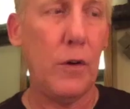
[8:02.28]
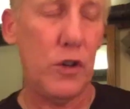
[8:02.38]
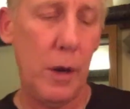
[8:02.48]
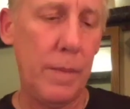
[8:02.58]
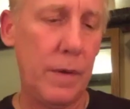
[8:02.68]
the
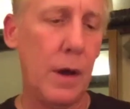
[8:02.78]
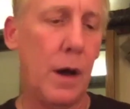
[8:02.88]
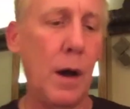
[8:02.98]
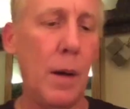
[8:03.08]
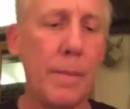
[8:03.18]
mothership.
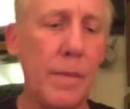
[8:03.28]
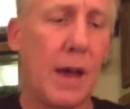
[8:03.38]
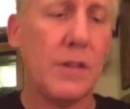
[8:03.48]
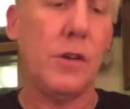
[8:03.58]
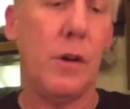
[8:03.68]

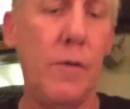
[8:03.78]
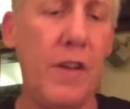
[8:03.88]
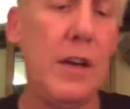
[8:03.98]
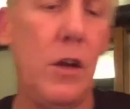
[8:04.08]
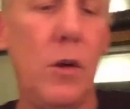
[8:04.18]

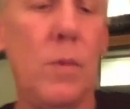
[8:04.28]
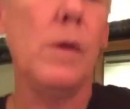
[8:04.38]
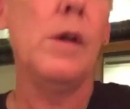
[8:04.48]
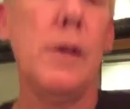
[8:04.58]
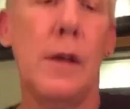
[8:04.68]
So
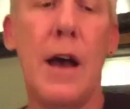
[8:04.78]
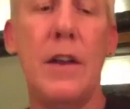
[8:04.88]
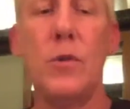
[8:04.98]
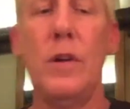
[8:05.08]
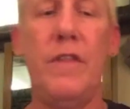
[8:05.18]
VNUE,
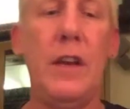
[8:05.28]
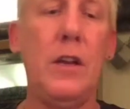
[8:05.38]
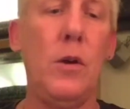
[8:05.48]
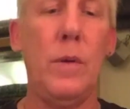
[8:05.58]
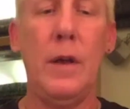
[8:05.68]
I
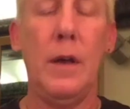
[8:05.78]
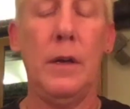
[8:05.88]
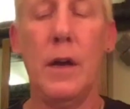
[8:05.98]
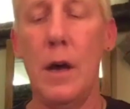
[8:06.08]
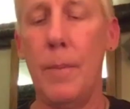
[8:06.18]
joined VNUE
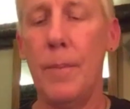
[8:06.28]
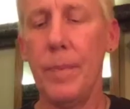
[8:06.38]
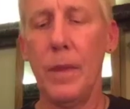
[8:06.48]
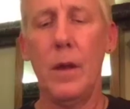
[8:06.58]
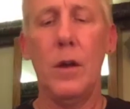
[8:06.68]

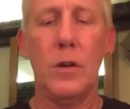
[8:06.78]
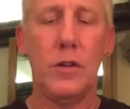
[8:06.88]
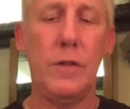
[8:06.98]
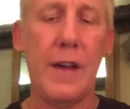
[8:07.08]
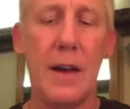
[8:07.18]
in
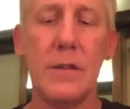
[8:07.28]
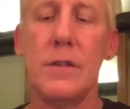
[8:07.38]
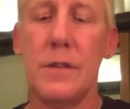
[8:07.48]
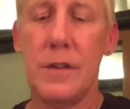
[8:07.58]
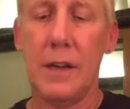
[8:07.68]

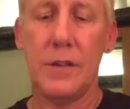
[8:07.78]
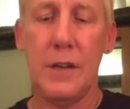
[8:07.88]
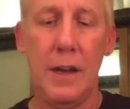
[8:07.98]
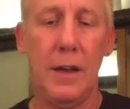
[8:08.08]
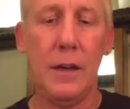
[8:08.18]

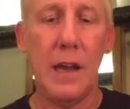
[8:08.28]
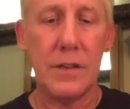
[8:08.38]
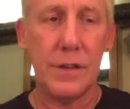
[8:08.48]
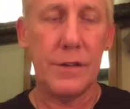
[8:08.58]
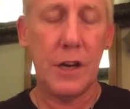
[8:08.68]

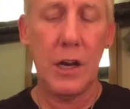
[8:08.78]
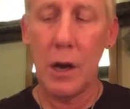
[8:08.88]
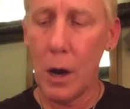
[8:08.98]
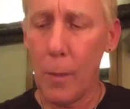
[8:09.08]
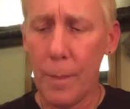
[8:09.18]
2016 as the
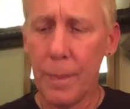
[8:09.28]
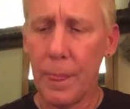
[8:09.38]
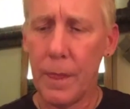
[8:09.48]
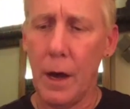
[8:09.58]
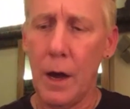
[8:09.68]
CEO.
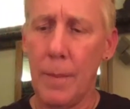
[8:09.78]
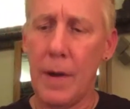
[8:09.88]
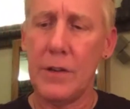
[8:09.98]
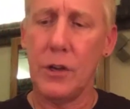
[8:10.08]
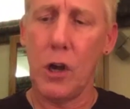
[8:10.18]

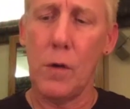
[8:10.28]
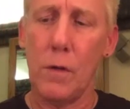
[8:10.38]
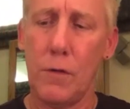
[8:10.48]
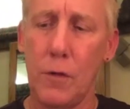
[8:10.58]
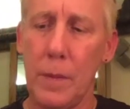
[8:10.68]
I
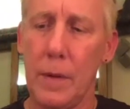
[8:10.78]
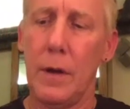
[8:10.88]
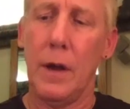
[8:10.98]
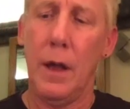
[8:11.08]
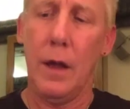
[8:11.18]
took over
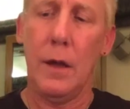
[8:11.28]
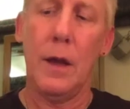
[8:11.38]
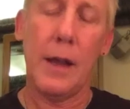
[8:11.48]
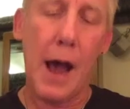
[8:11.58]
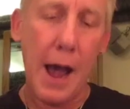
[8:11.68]
from
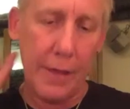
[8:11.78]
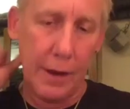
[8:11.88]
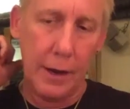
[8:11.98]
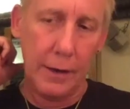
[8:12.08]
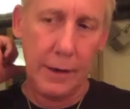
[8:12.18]
a
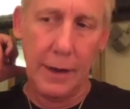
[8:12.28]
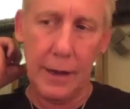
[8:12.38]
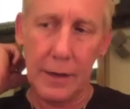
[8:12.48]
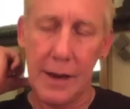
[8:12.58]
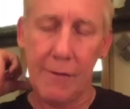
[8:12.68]
guy that
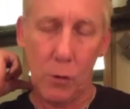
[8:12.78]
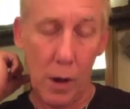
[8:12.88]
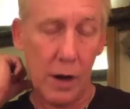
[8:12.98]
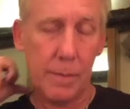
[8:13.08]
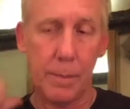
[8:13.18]
he had
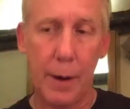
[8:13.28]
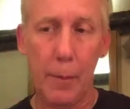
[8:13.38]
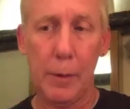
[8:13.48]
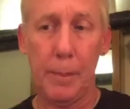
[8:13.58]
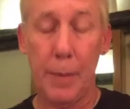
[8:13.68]
never run
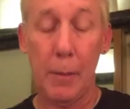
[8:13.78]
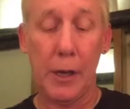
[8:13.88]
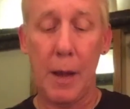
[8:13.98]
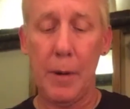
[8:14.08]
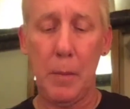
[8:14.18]
a
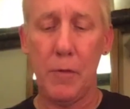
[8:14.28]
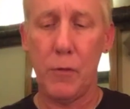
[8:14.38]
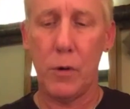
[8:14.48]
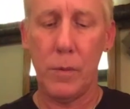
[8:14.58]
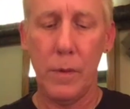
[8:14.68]
public
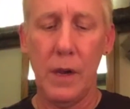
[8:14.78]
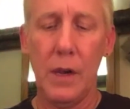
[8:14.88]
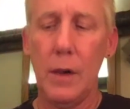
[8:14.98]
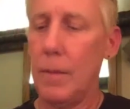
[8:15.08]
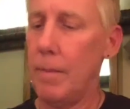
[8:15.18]
company before.